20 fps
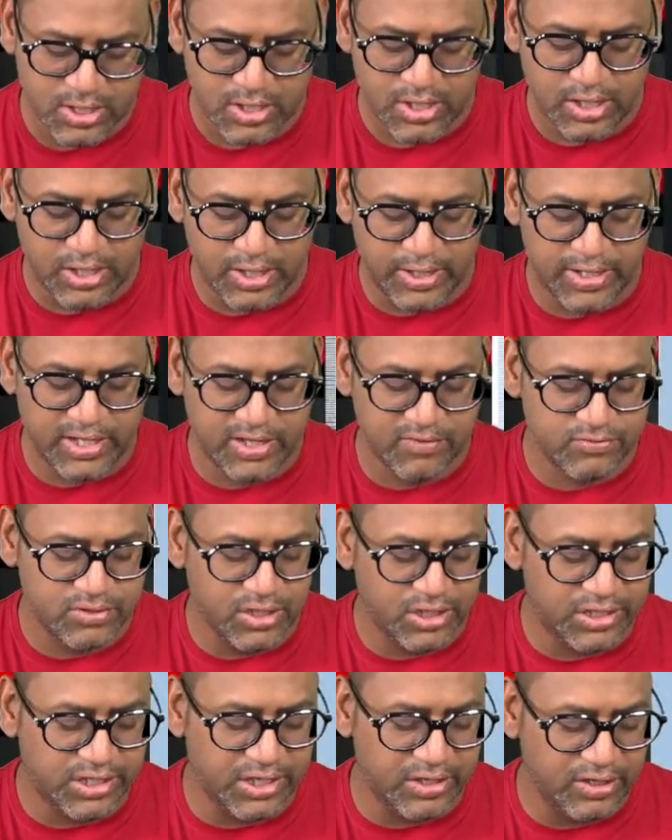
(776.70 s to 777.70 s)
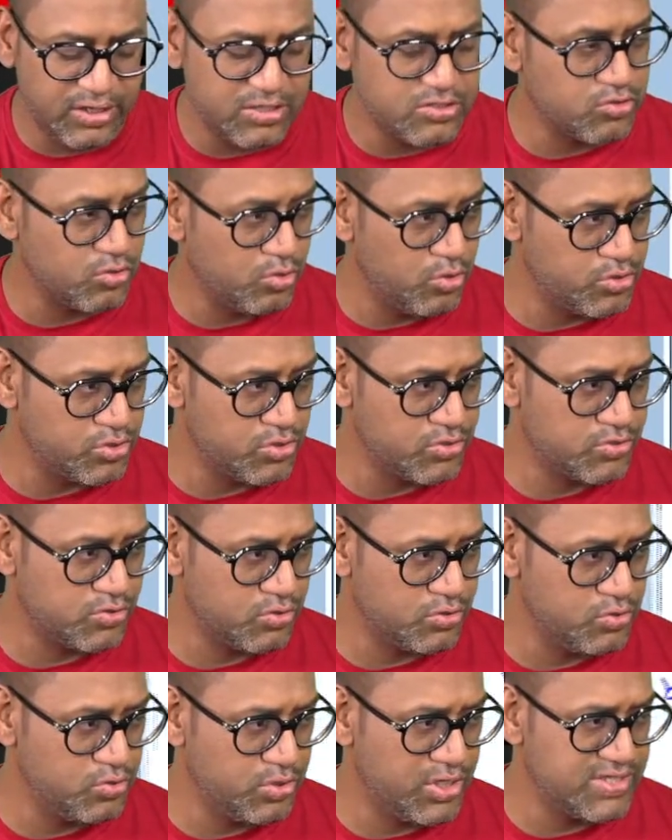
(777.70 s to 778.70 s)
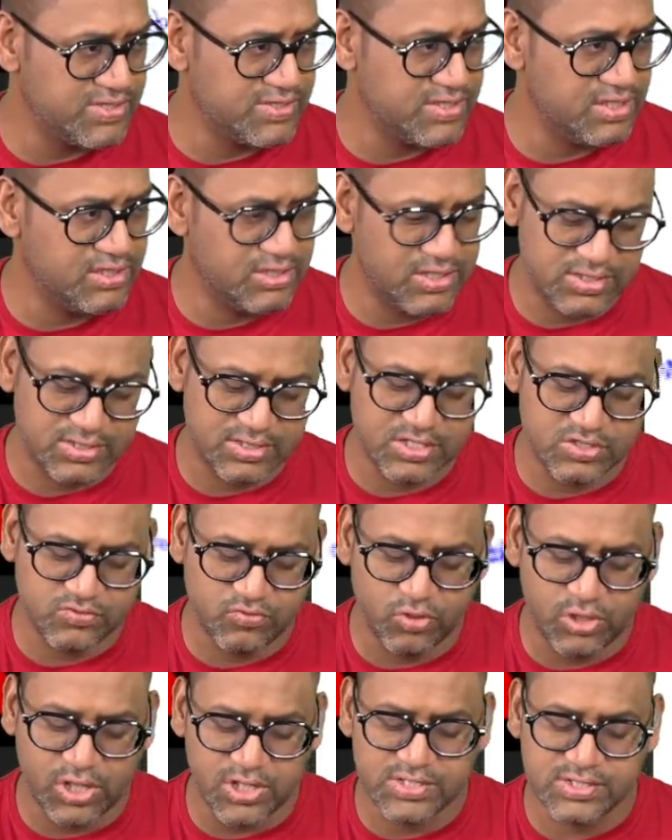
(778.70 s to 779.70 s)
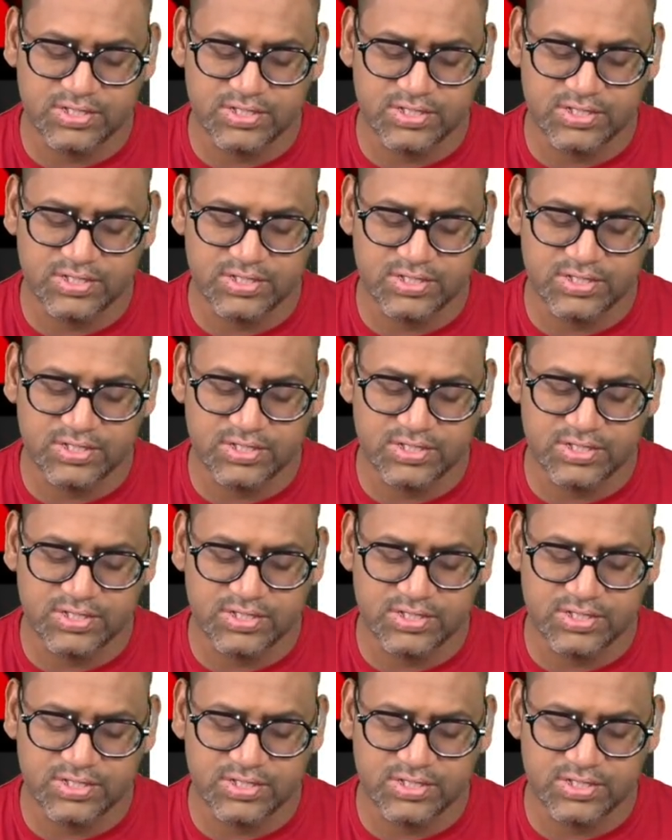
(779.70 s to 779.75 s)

I give the detailed solution. So you can see this is for answer